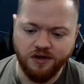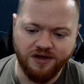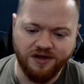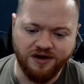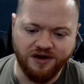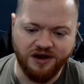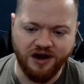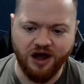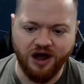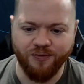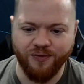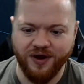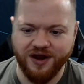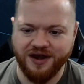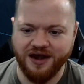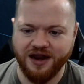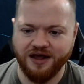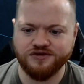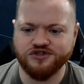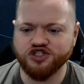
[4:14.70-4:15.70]
Not right
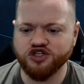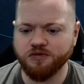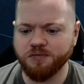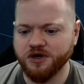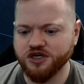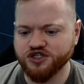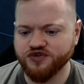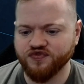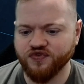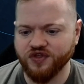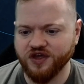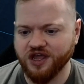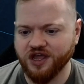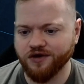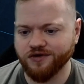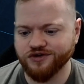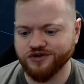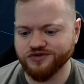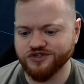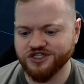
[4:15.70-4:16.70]
now so much for the
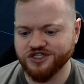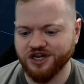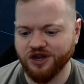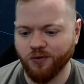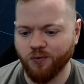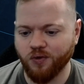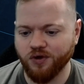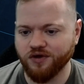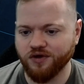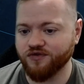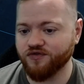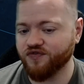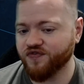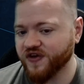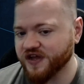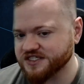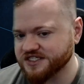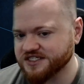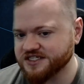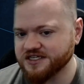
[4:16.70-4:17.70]
characters that I want to
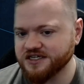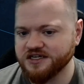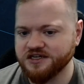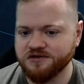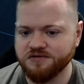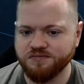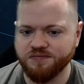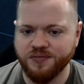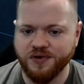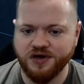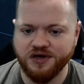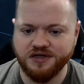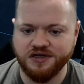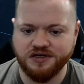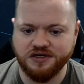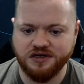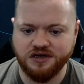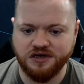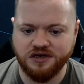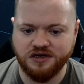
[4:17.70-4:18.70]
invest in,
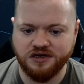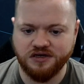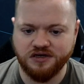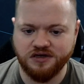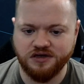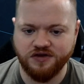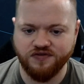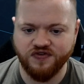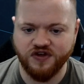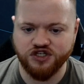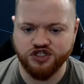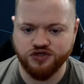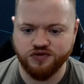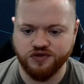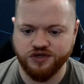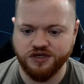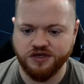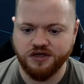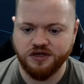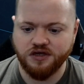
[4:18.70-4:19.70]
but
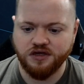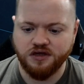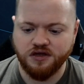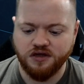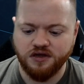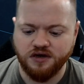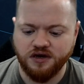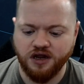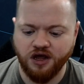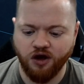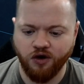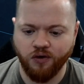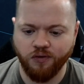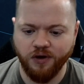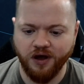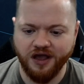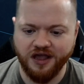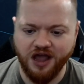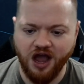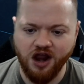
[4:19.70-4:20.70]
eventually. Now,
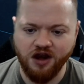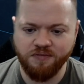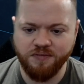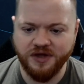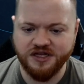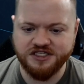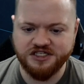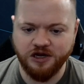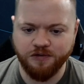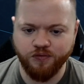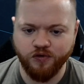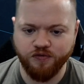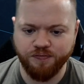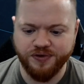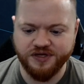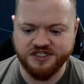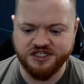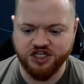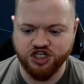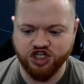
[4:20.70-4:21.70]
I kind of messed up with
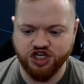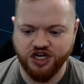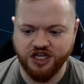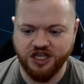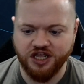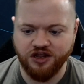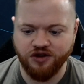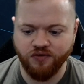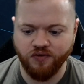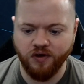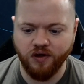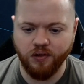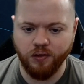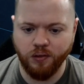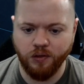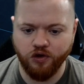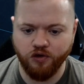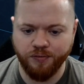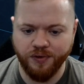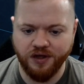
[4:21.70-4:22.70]
positioning here a
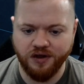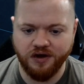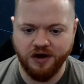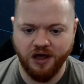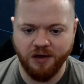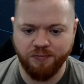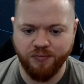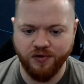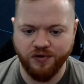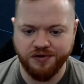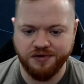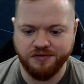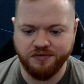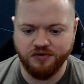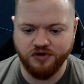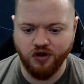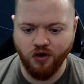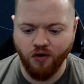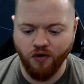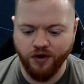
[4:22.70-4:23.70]
little bit. I put
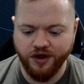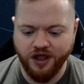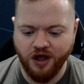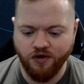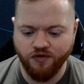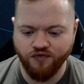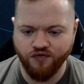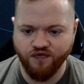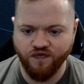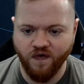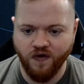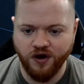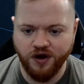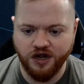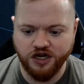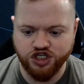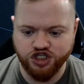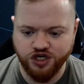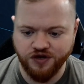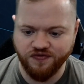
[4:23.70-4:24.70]
Yark out in front.
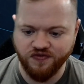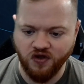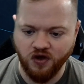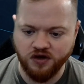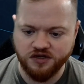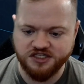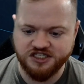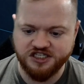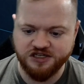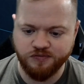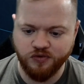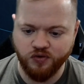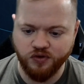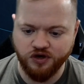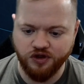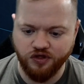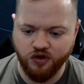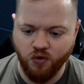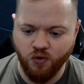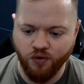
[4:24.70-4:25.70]
I should have tucked Sybil
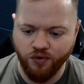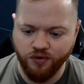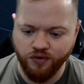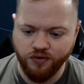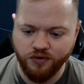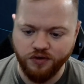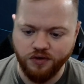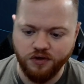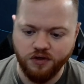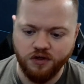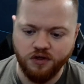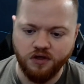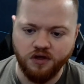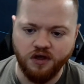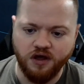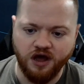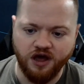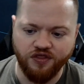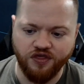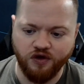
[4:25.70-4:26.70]
into the corner.
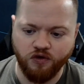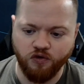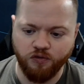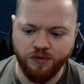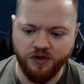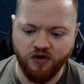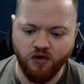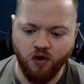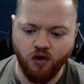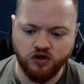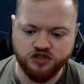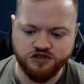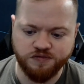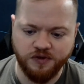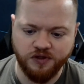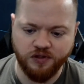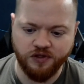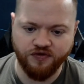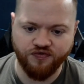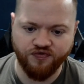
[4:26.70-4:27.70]
I think we'll be
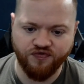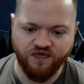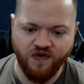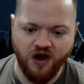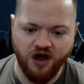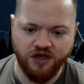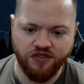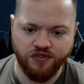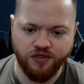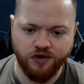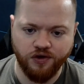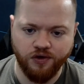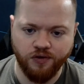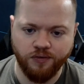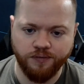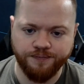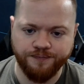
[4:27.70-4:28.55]
ultimately fine, though.